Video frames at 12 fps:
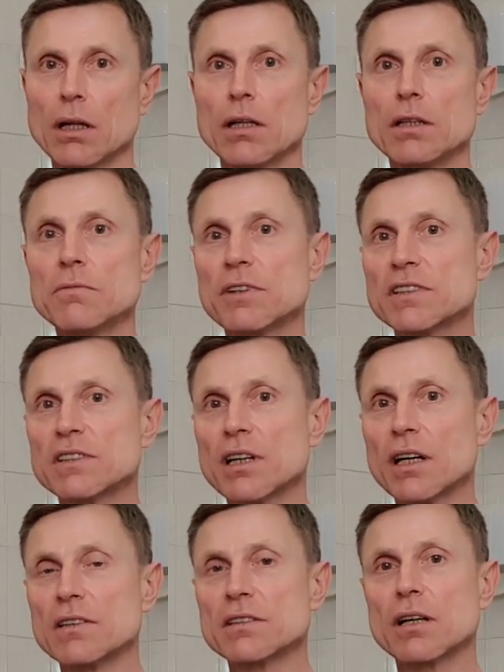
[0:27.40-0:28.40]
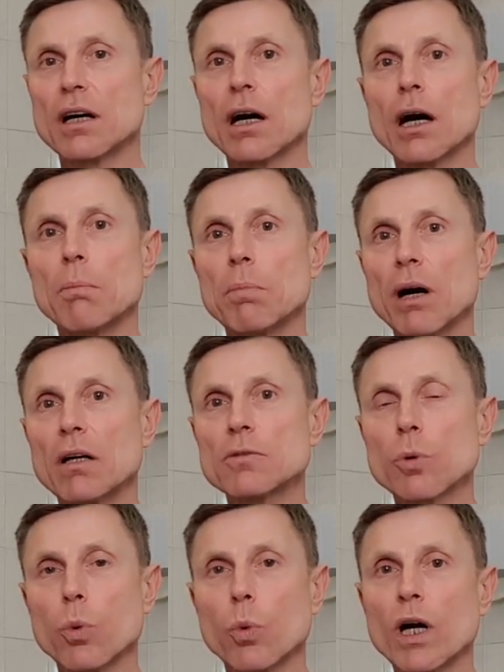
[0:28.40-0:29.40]
Lymphocytes are part
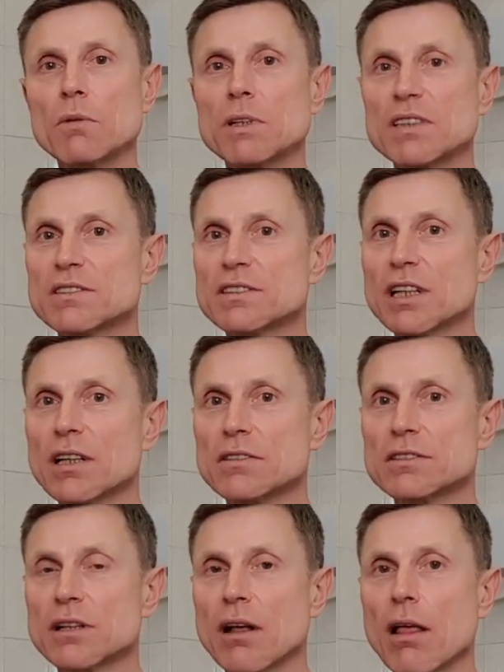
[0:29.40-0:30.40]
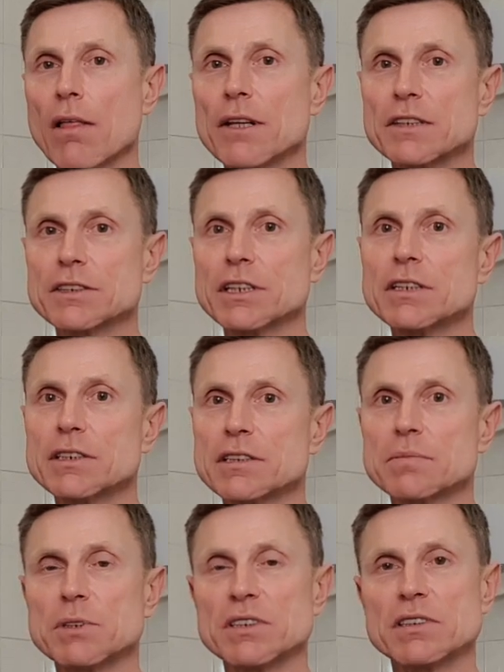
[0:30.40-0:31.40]
of white blood cells that carry
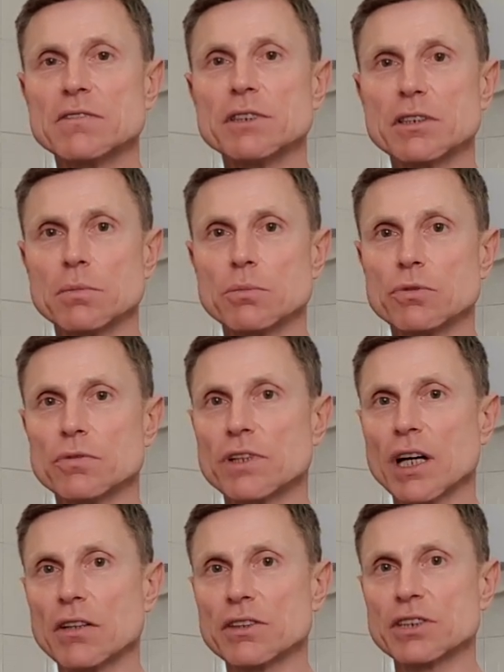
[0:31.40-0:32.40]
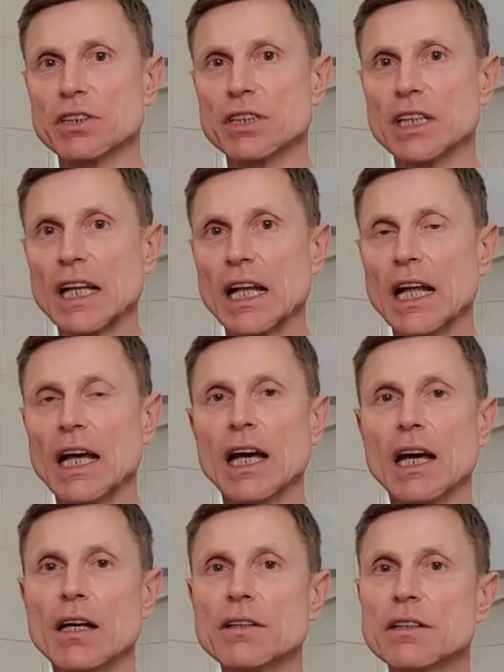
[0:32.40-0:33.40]
specific immune function.
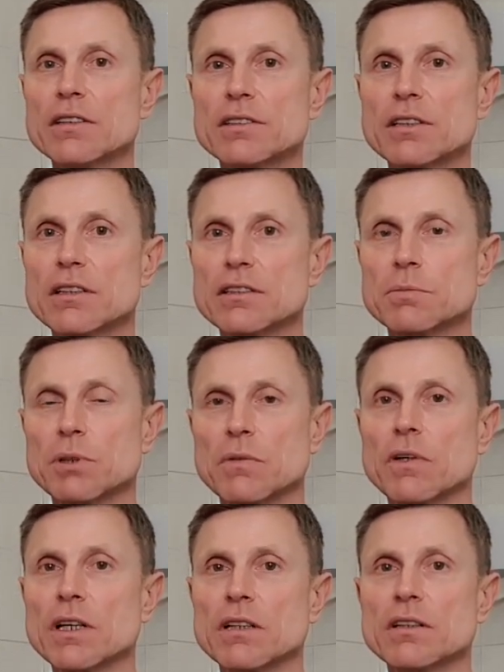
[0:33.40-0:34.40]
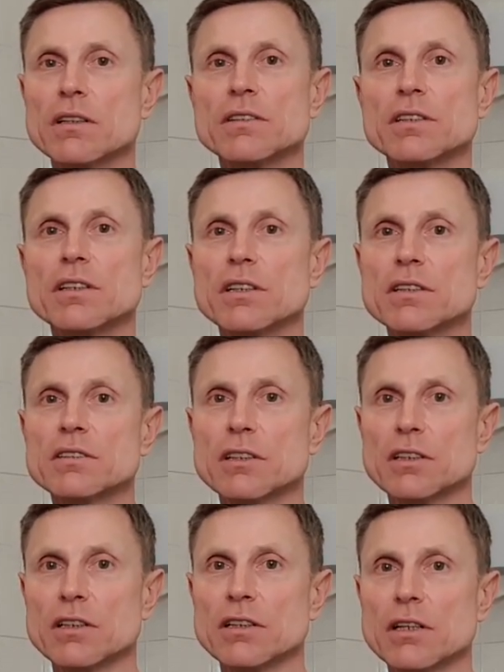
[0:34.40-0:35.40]
NK cells provide
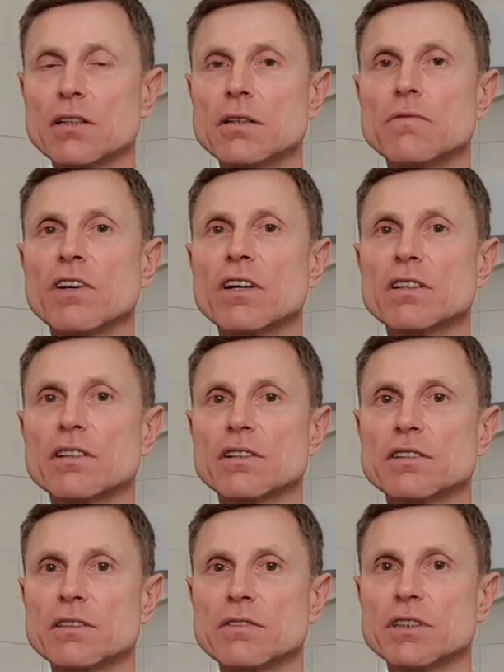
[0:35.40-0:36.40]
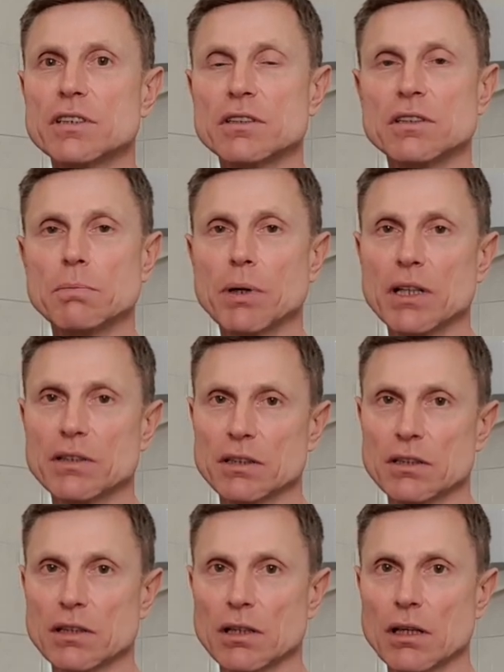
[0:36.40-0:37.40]
anti-cancer and antiviral activity
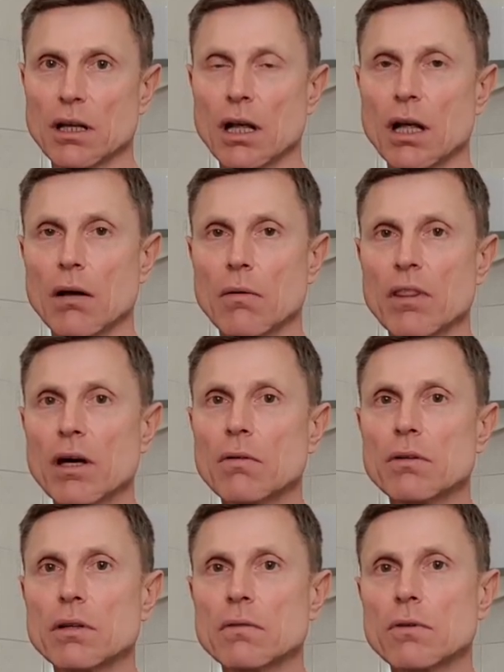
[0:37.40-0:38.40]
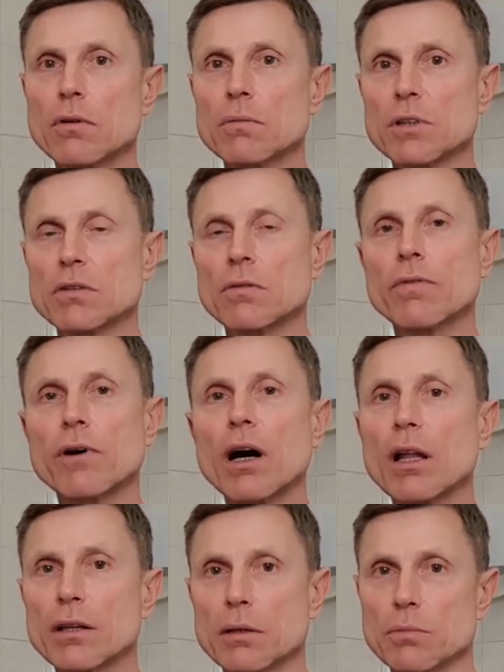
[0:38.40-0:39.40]
independently, without the involvement of
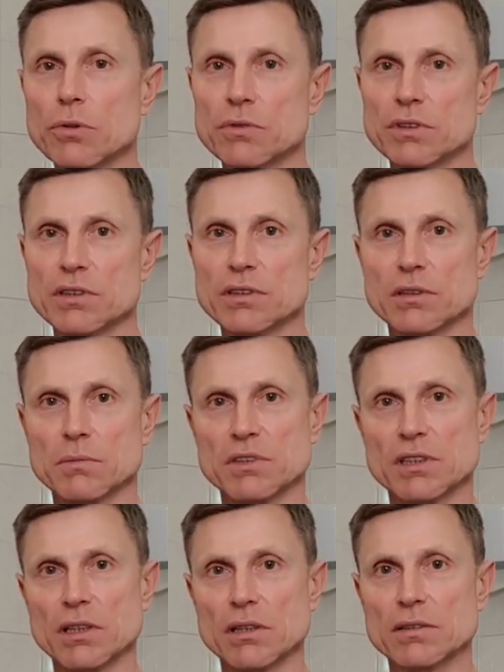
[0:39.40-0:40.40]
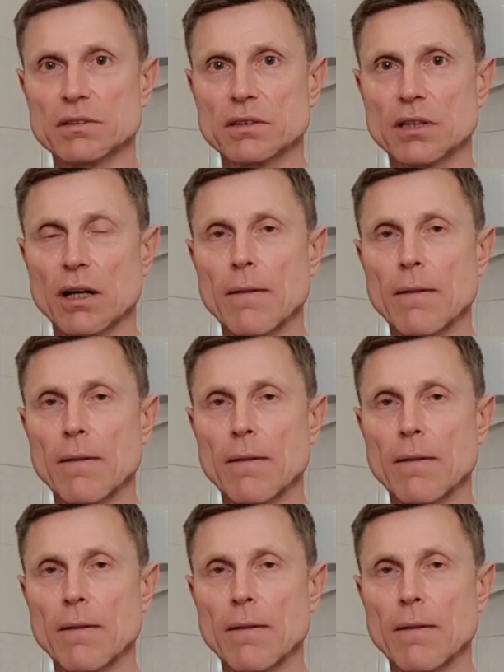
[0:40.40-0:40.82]
other immune system cells.